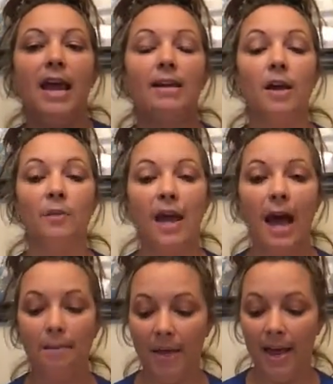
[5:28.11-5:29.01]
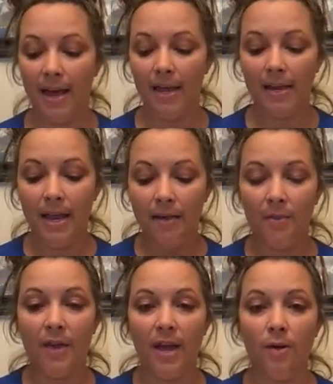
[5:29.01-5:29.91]
and on the iPad
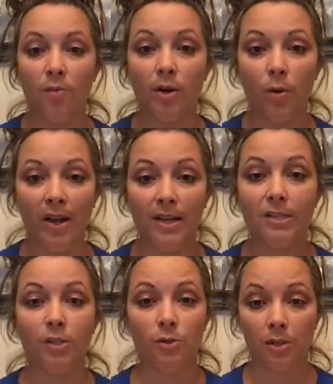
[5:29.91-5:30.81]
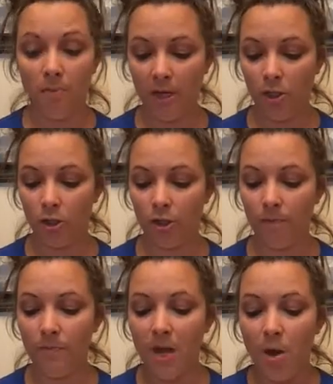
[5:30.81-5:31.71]
they request, using picture,